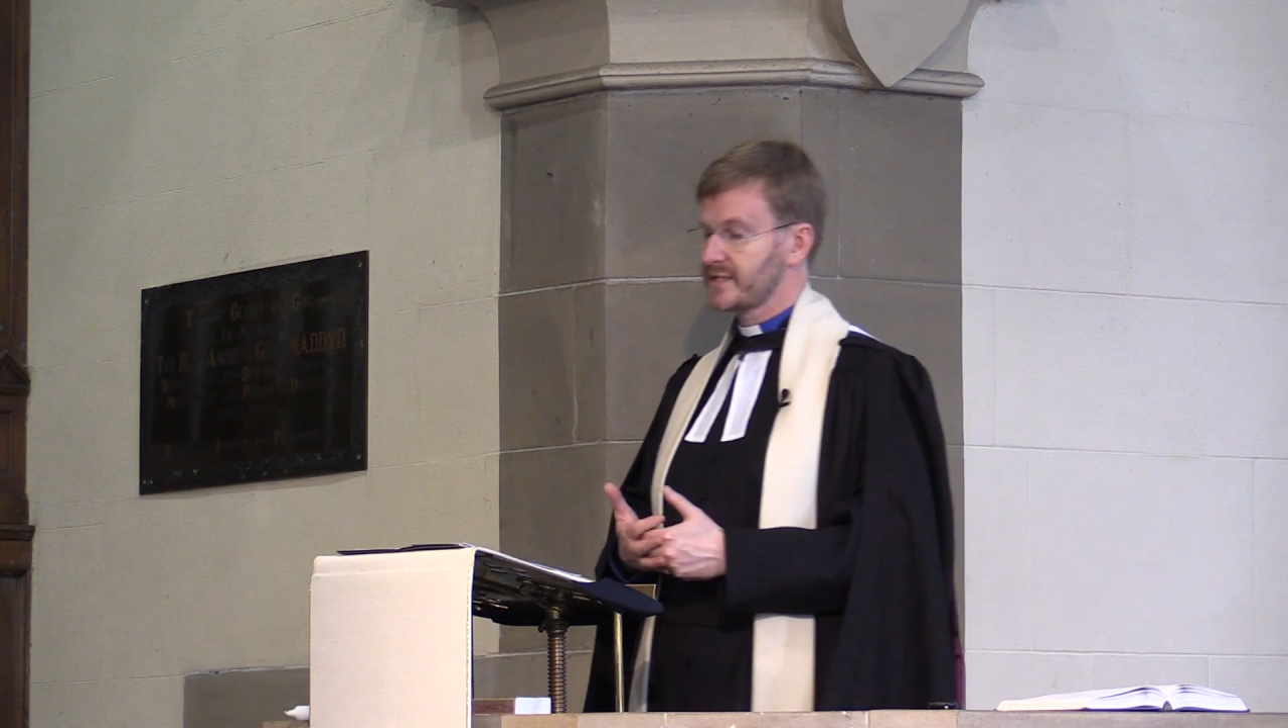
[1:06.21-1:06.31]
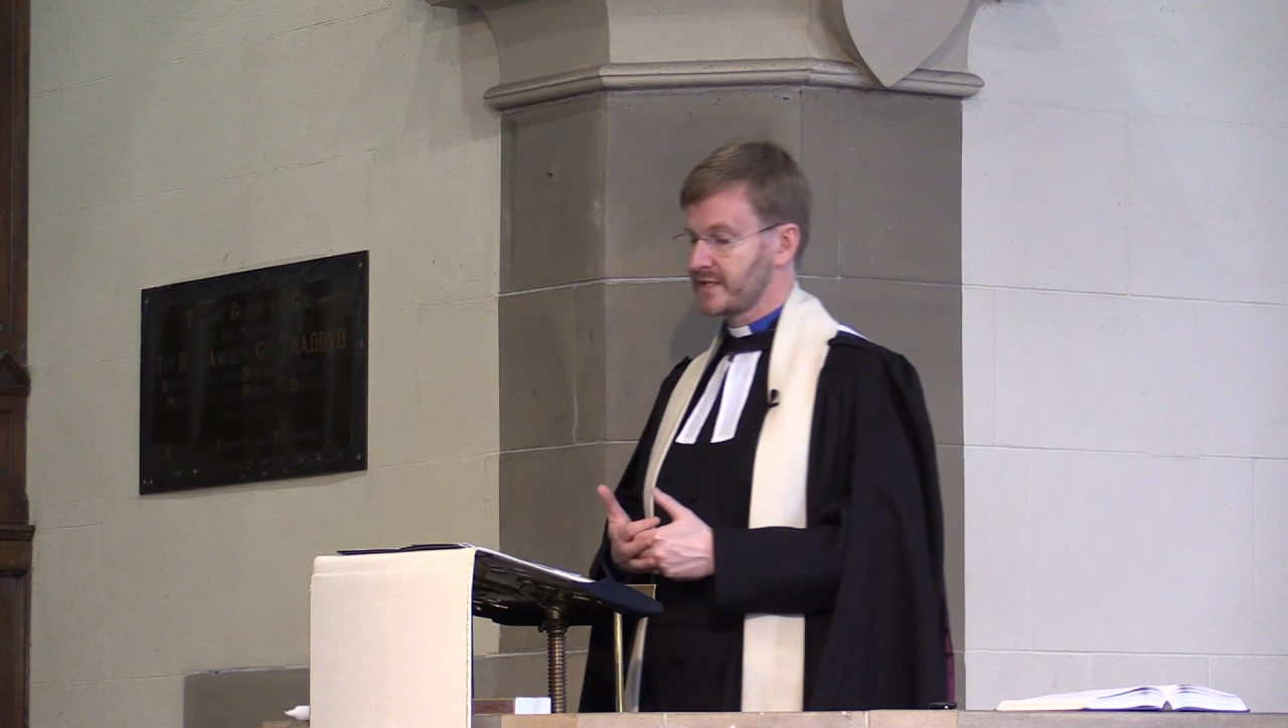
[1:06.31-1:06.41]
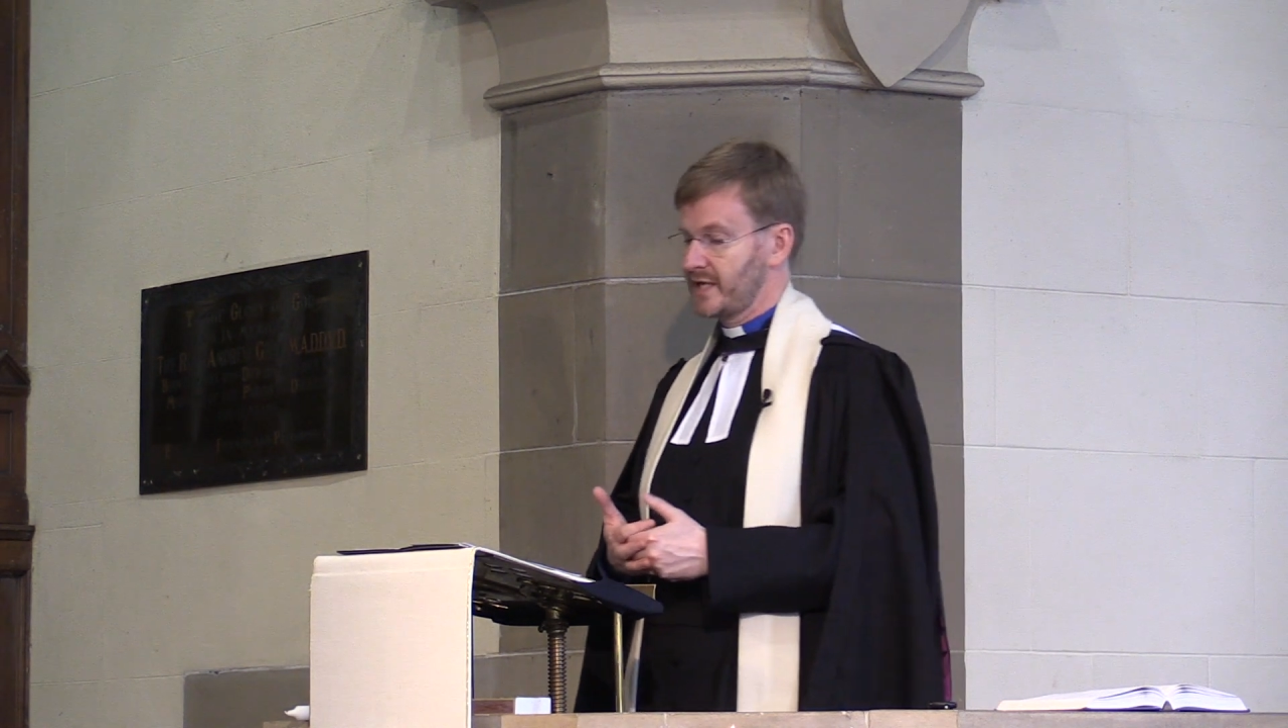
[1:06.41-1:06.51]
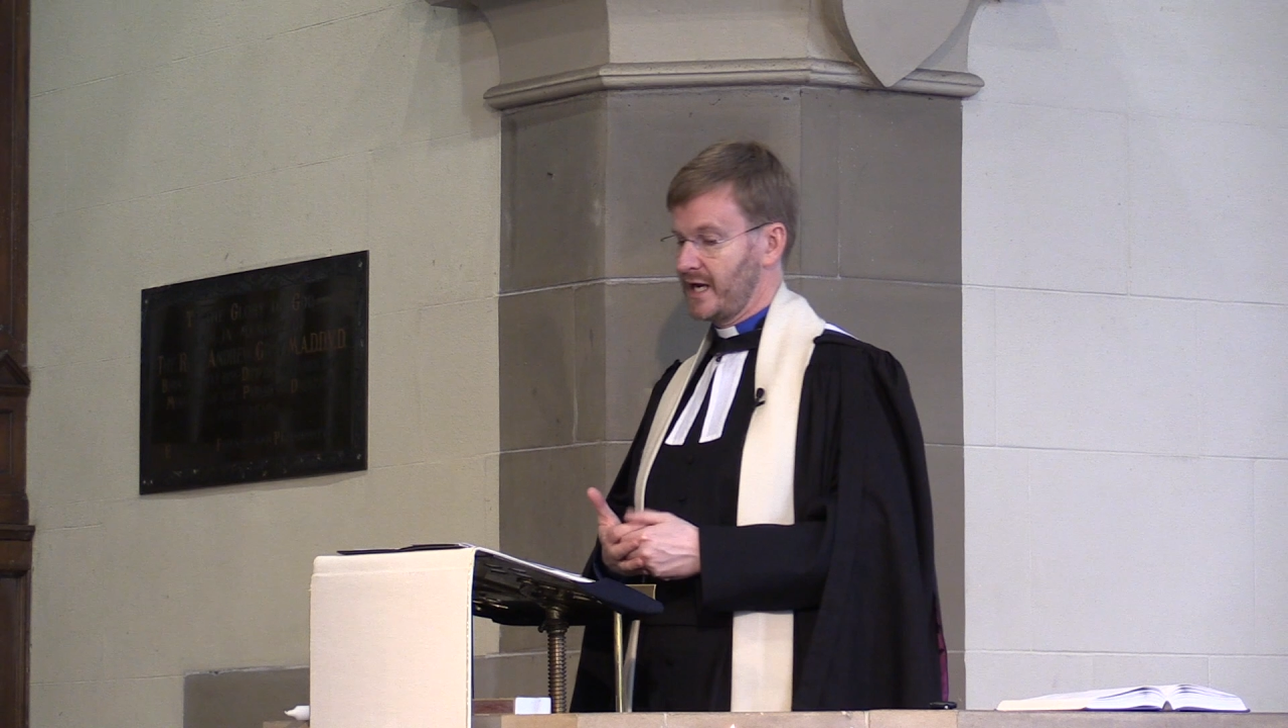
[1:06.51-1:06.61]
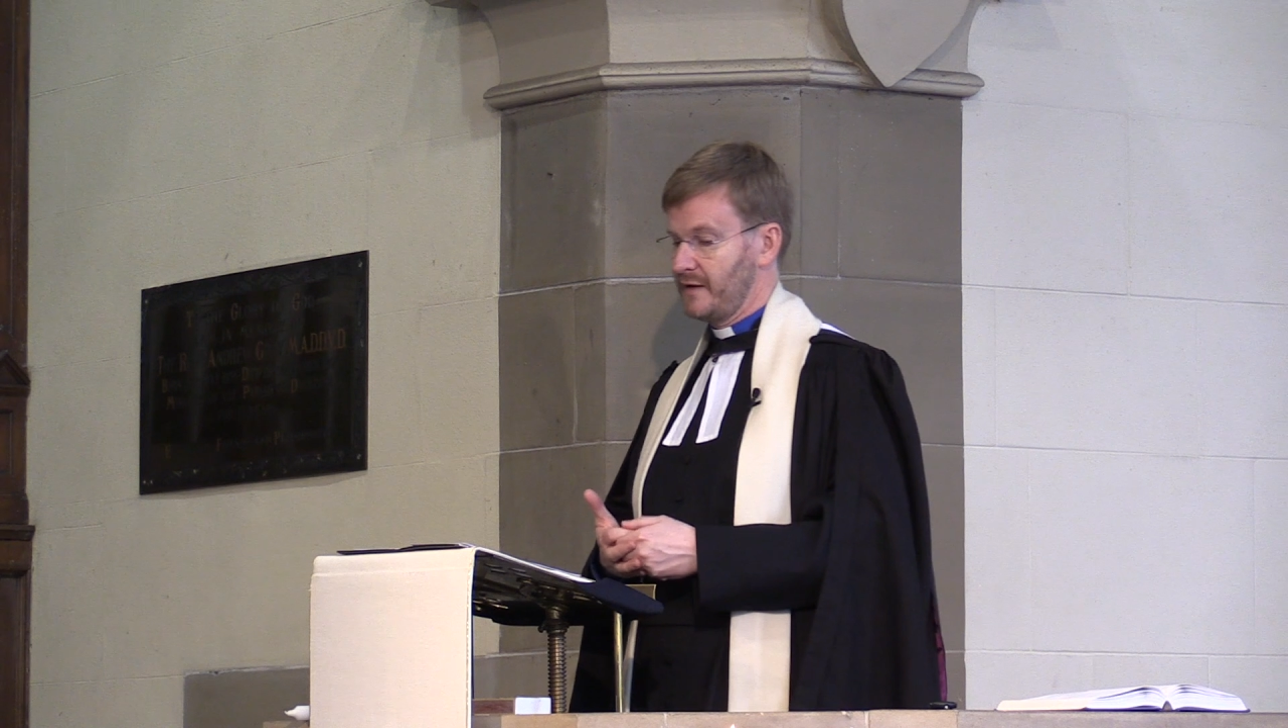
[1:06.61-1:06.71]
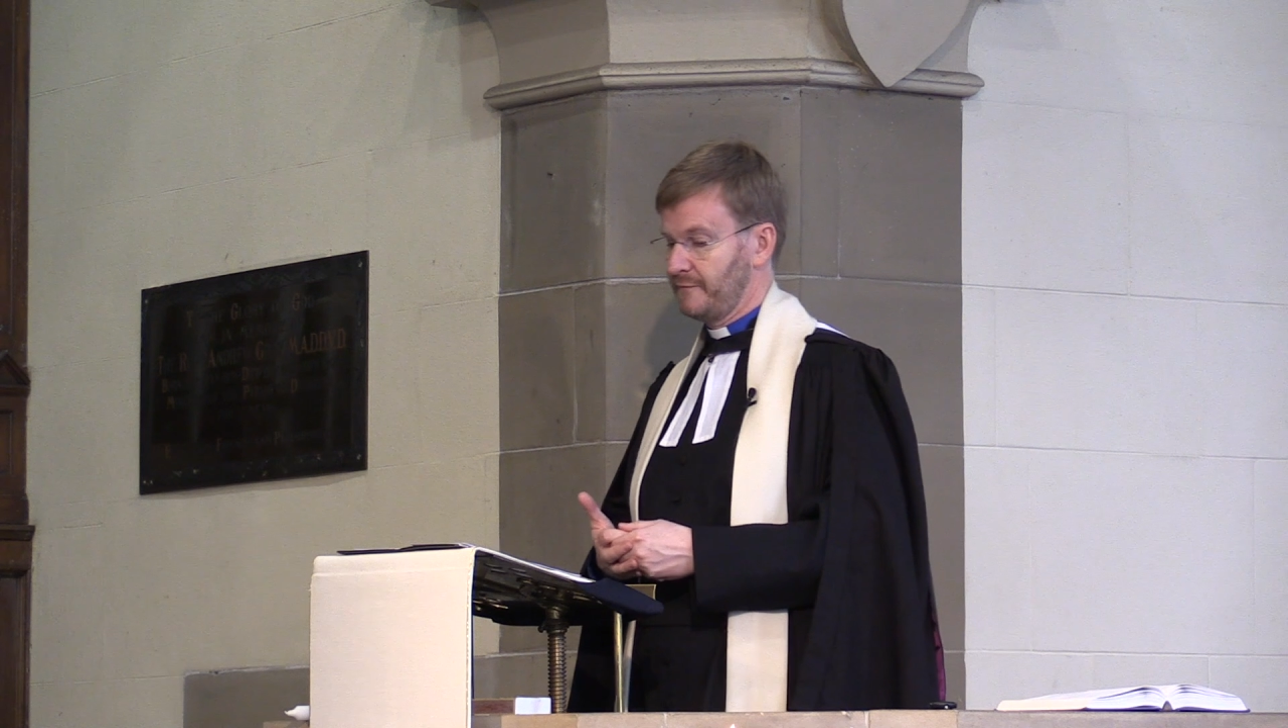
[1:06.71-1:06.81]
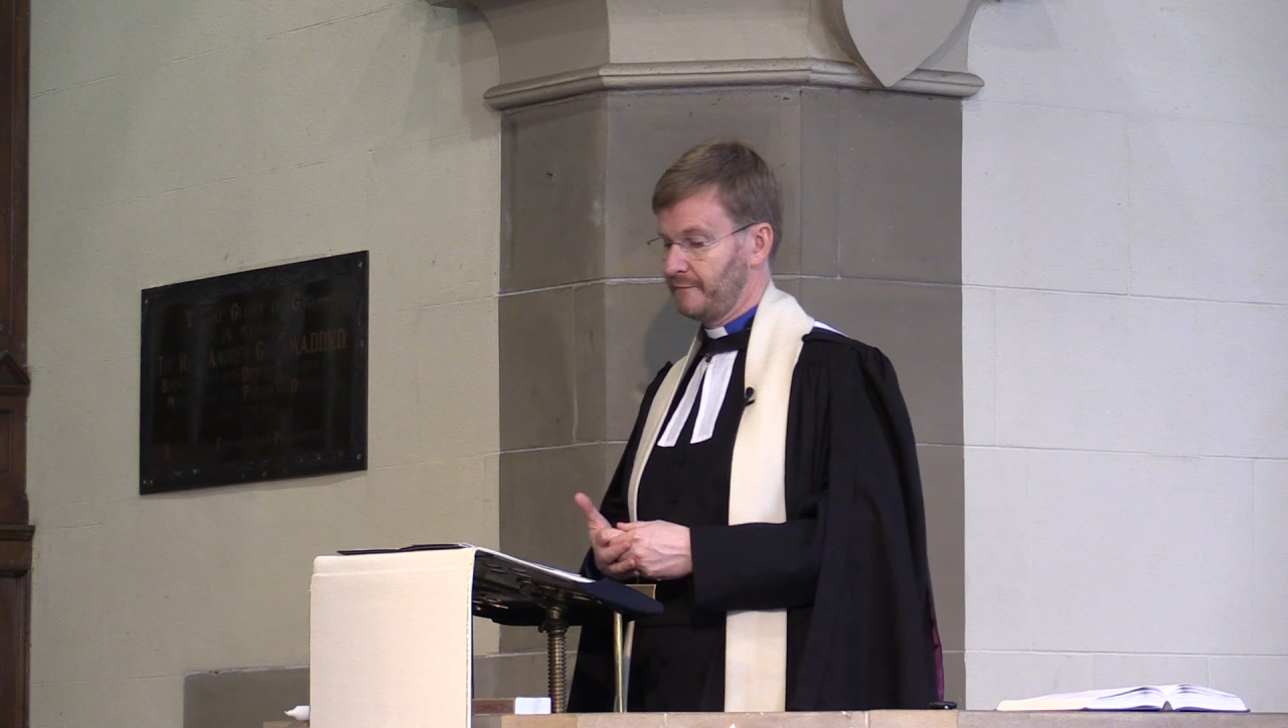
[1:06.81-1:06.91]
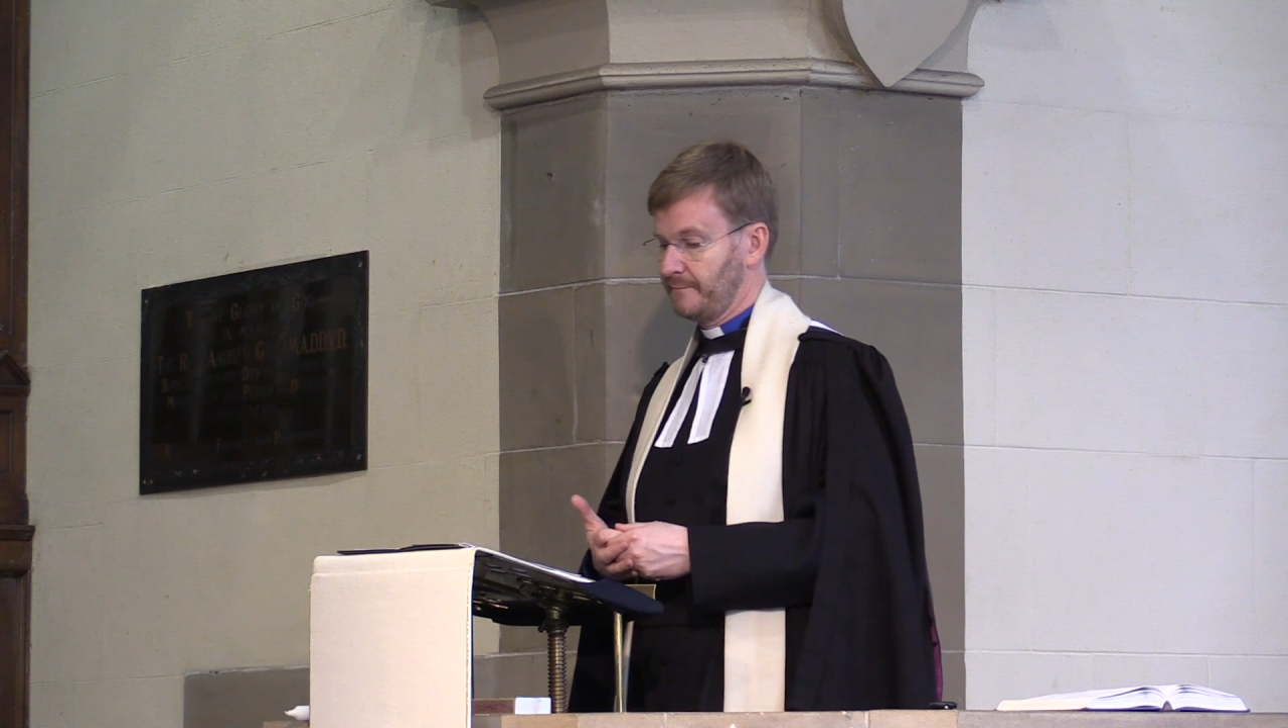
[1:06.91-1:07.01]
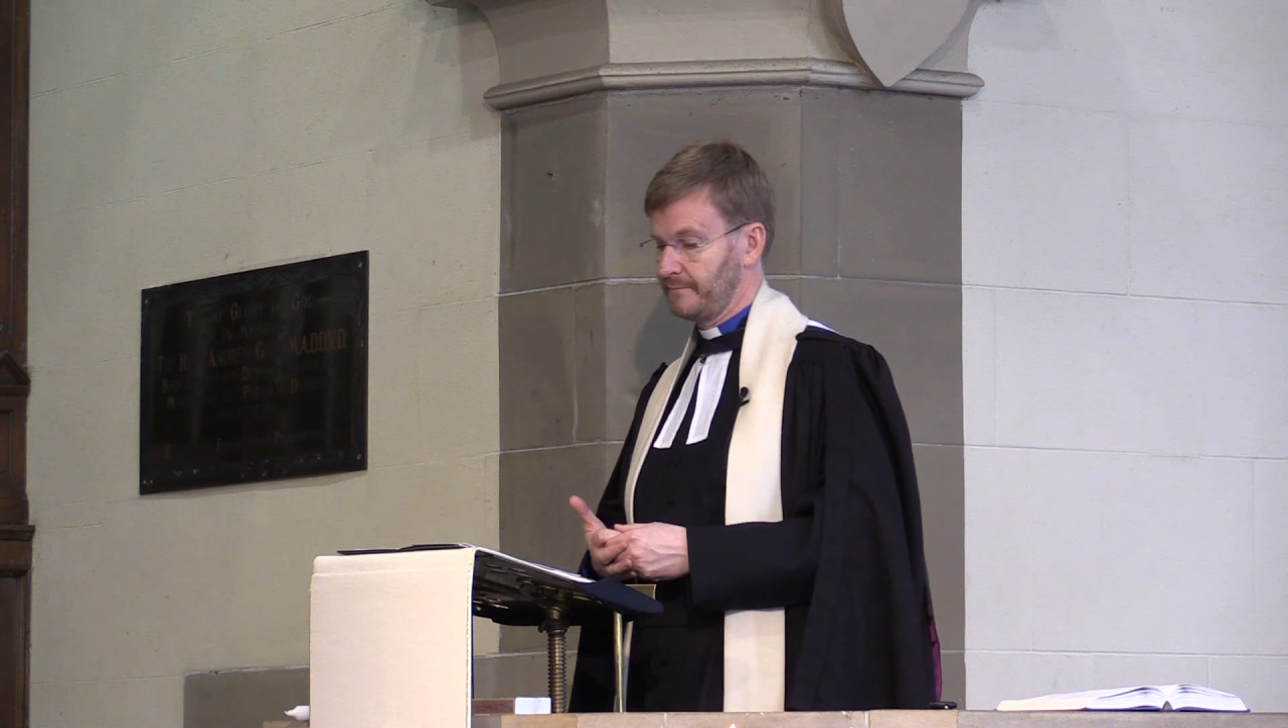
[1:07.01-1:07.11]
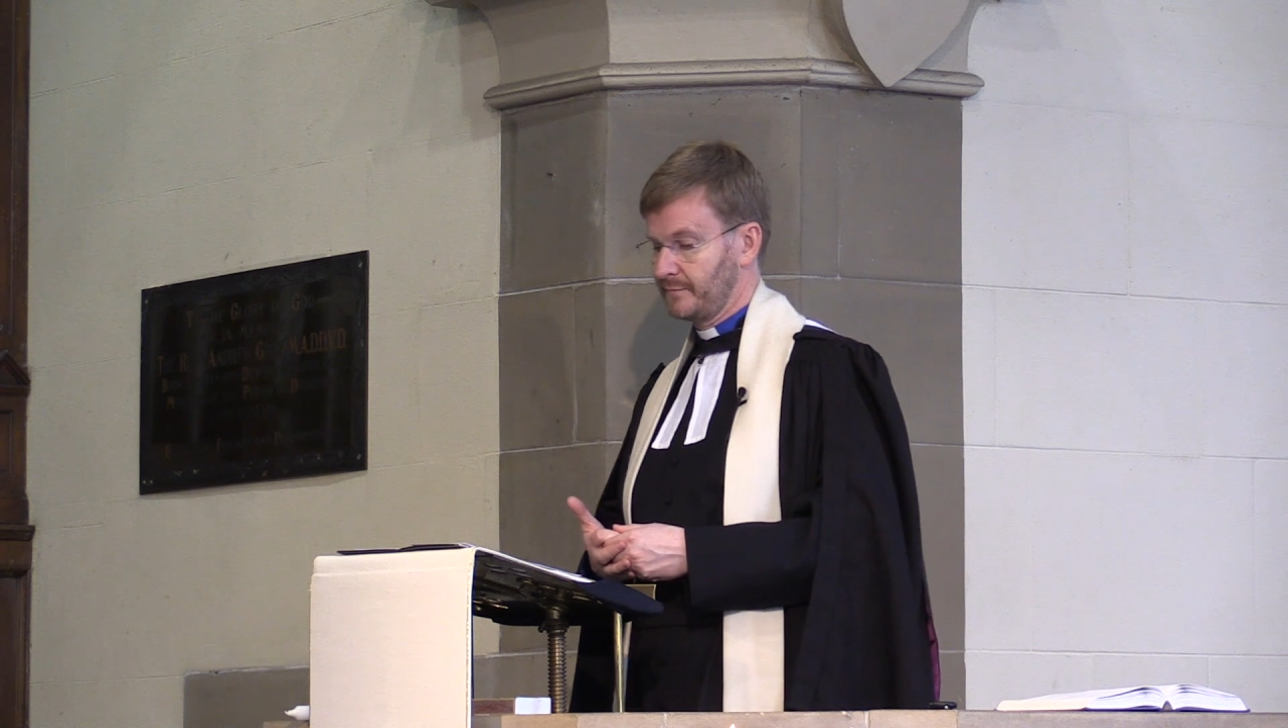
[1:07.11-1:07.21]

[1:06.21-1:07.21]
safe.